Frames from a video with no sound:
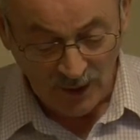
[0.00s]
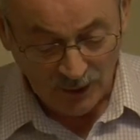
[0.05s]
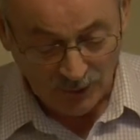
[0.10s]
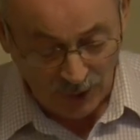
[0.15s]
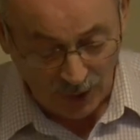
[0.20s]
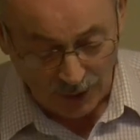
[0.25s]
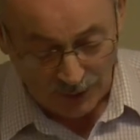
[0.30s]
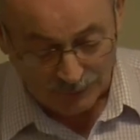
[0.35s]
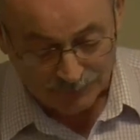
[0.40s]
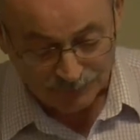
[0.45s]

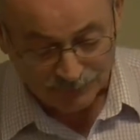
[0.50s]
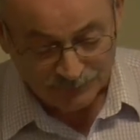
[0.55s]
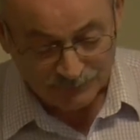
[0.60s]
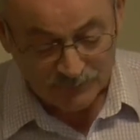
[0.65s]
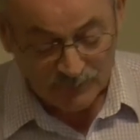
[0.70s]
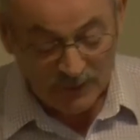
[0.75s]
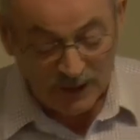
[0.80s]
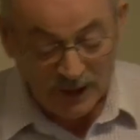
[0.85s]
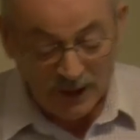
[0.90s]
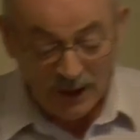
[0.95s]
Now,
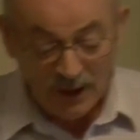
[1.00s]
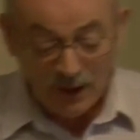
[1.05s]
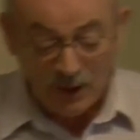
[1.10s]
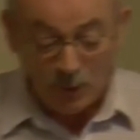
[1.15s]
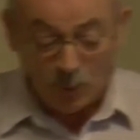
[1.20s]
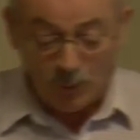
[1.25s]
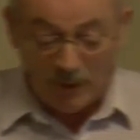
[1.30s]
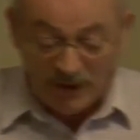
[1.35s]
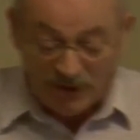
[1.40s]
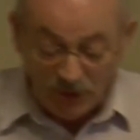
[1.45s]

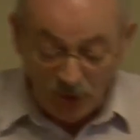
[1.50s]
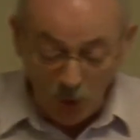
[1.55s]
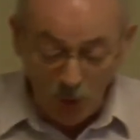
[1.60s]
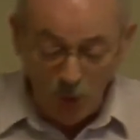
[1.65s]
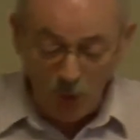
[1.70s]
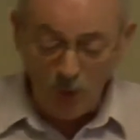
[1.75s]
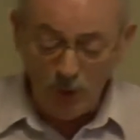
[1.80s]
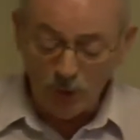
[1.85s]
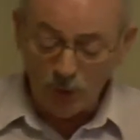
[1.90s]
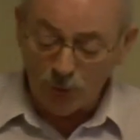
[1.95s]
we
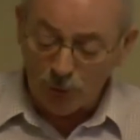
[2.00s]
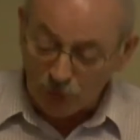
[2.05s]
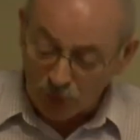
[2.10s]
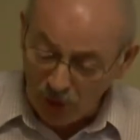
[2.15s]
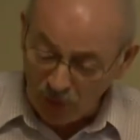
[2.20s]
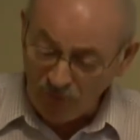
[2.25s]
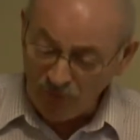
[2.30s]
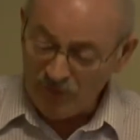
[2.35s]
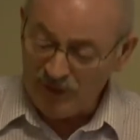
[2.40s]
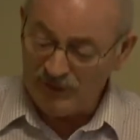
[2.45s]
know
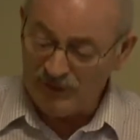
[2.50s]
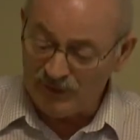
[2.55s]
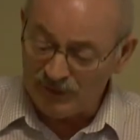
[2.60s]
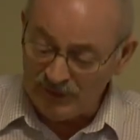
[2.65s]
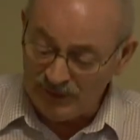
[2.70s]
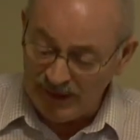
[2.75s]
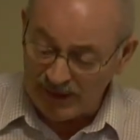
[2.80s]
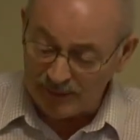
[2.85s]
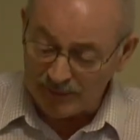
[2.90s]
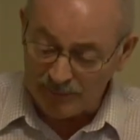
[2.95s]
roughly the
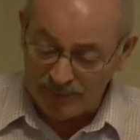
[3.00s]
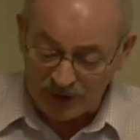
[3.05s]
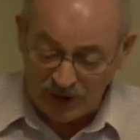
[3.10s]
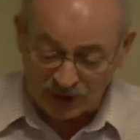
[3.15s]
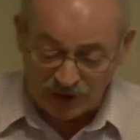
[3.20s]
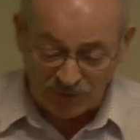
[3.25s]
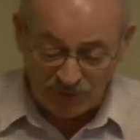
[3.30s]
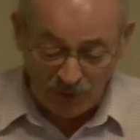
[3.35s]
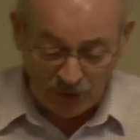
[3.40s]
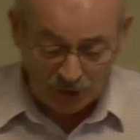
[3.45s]
date,
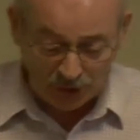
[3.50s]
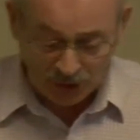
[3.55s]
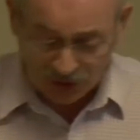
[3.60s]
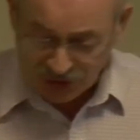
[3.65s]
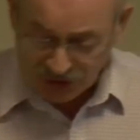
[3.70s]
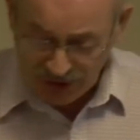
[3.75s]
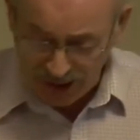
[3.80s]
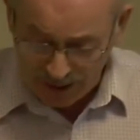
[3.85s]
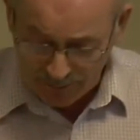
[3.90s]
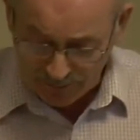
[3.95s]
because if you look at
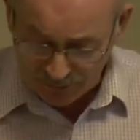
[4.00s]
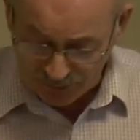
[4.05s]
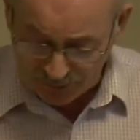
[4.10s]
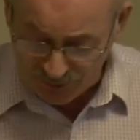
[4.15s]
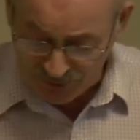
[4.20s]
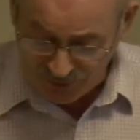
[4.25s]
chapter